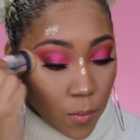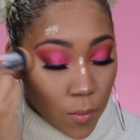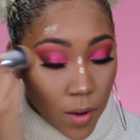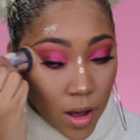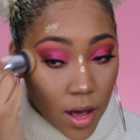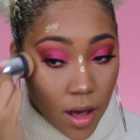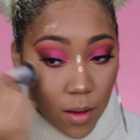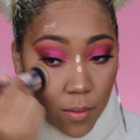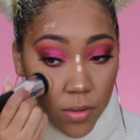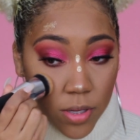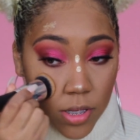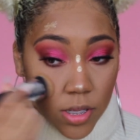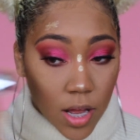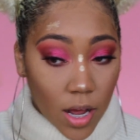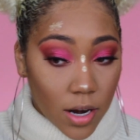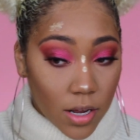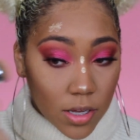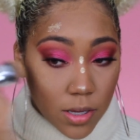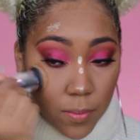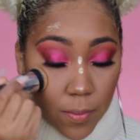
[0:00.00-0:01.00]
Wow, I was
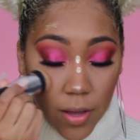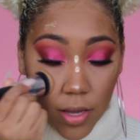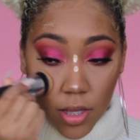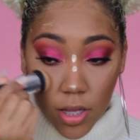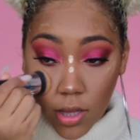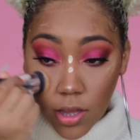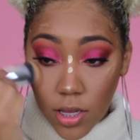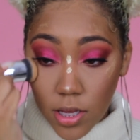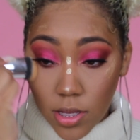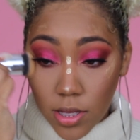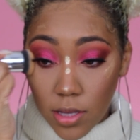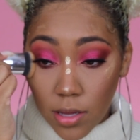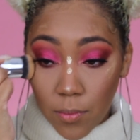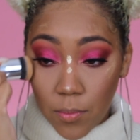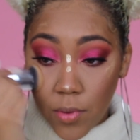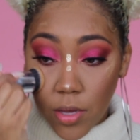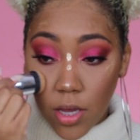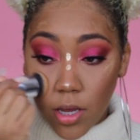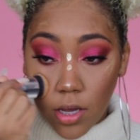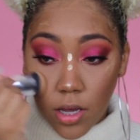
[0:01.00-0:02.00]
not expecting this to
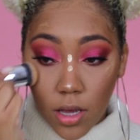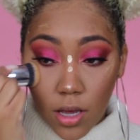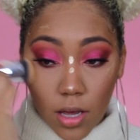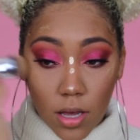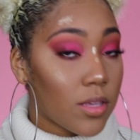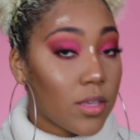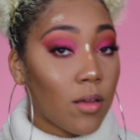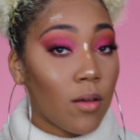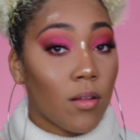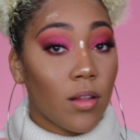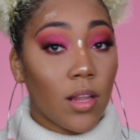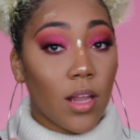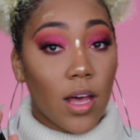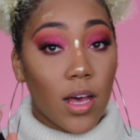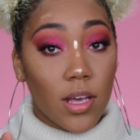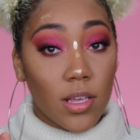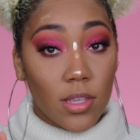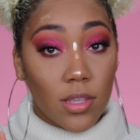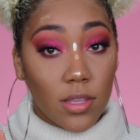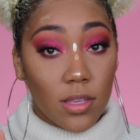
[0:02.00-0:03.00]
be so
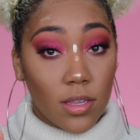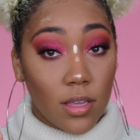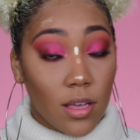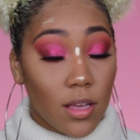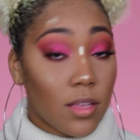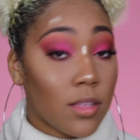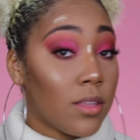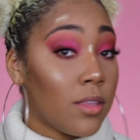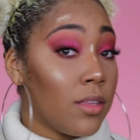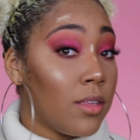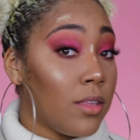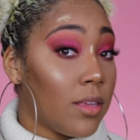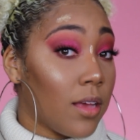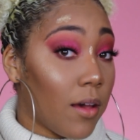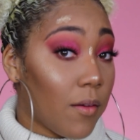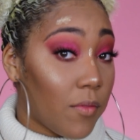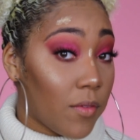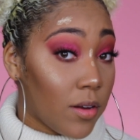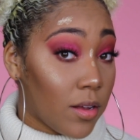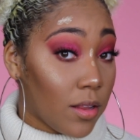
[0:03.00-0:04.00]
less. Is
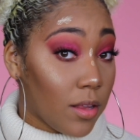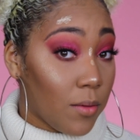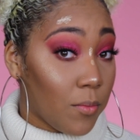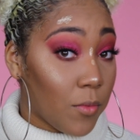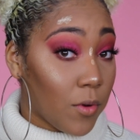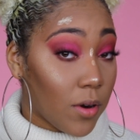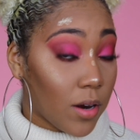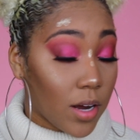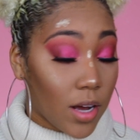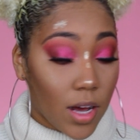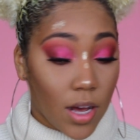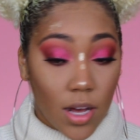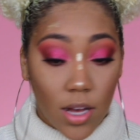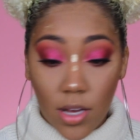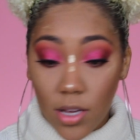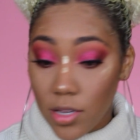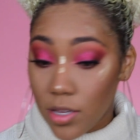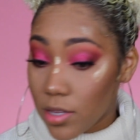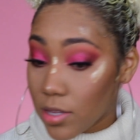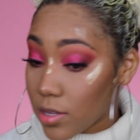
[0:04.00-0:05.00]
definitely more,
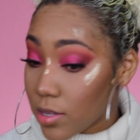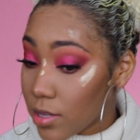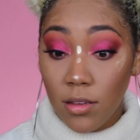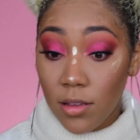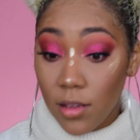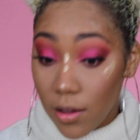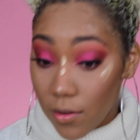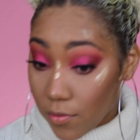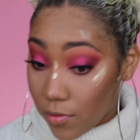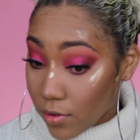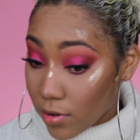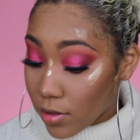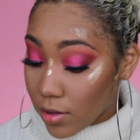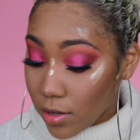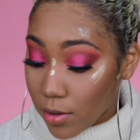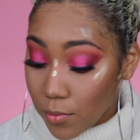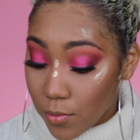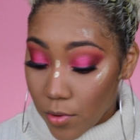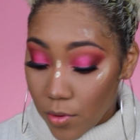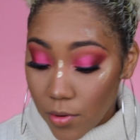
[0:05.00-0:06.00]
guys.
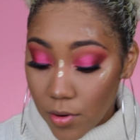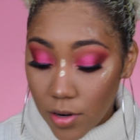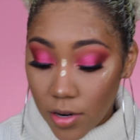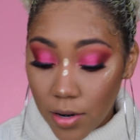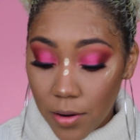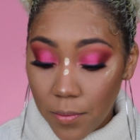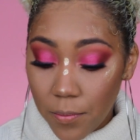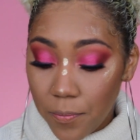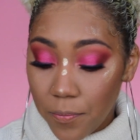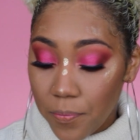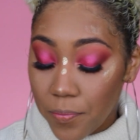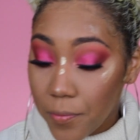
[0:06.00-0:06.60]
Definitely more.